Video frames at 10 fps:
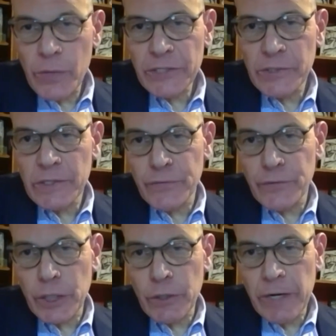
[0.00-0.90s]
question is
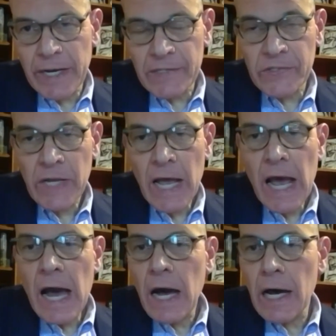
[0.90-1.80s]
for Chris.
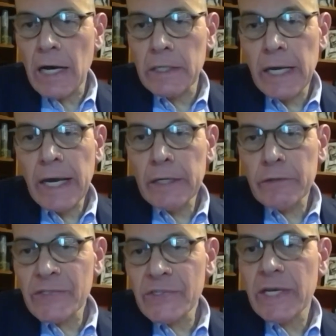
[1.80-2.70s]

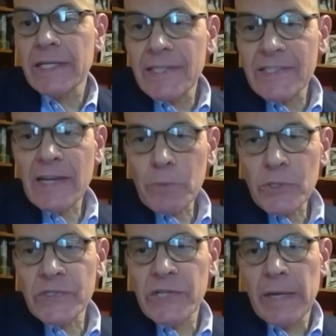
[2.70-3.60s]
Chris, in a December
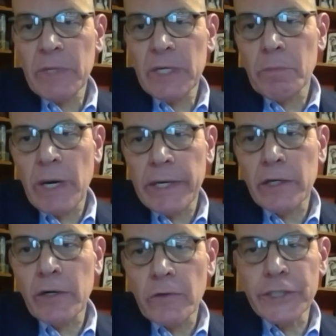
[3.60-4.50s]
statement by a
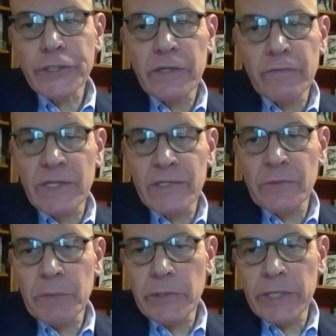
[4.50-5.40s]
coalition of
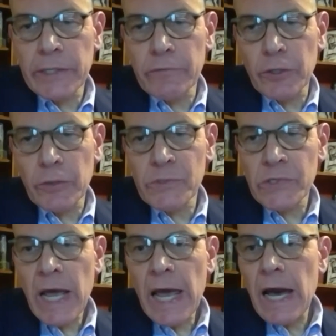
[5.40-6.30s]
disability groups
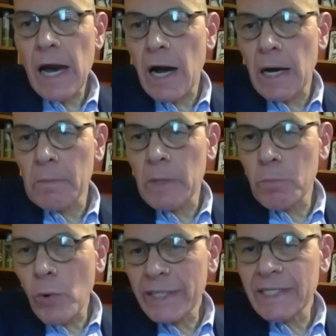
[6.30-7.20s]

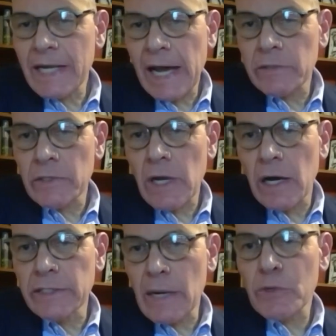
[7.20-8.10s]
pointed out a
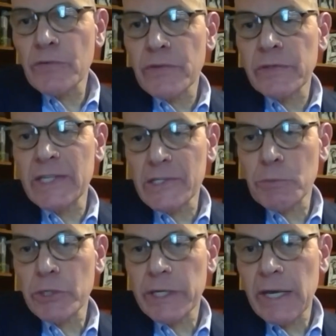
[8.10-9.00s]
number of the
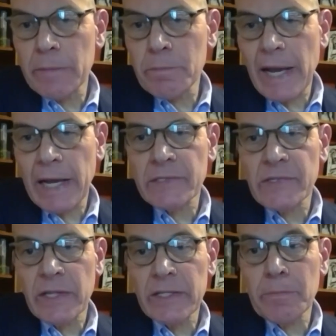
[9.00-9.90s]
disparate impacts
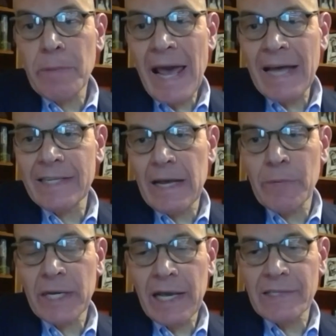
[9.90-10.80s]
that the
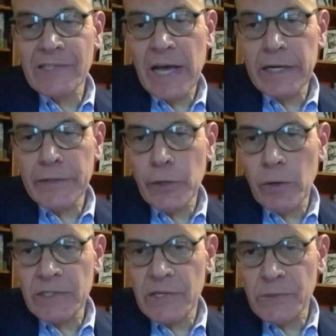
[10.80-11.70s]
pandemic has had on the
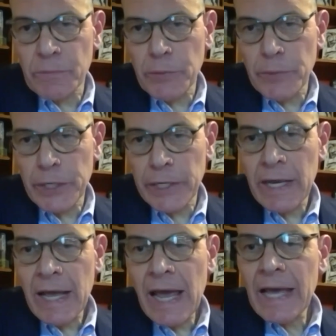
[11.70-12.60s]
autism community.
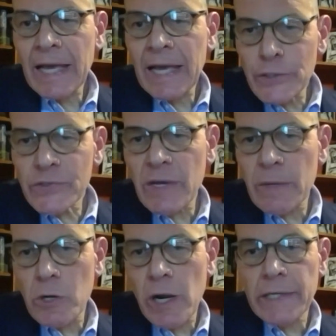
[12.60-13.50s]
Can you
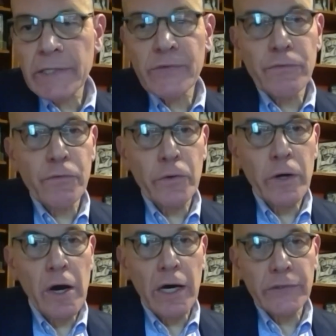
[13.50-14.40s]
summarize for
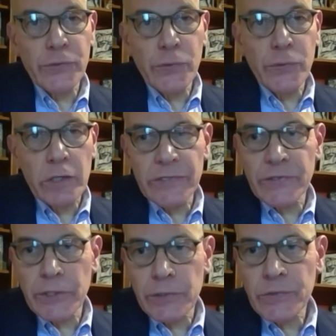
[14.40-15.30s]
to our
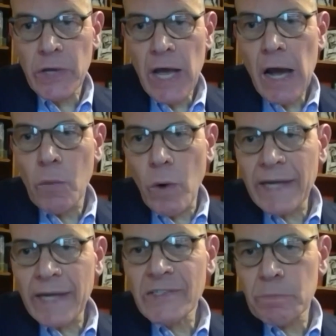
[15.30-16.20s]
listeners why
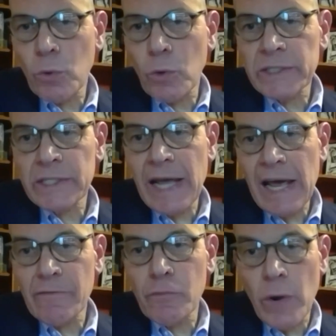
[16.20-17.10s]
it's important to
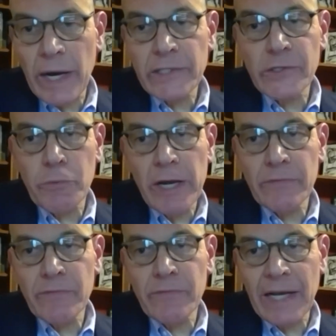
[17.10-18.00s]
have widespread
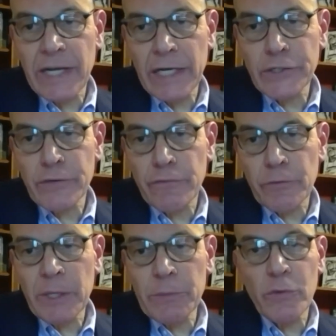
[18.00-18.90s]
vaccination for
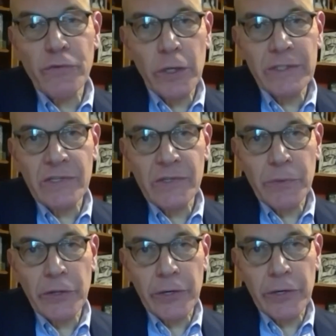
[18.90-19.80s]
people with autism and their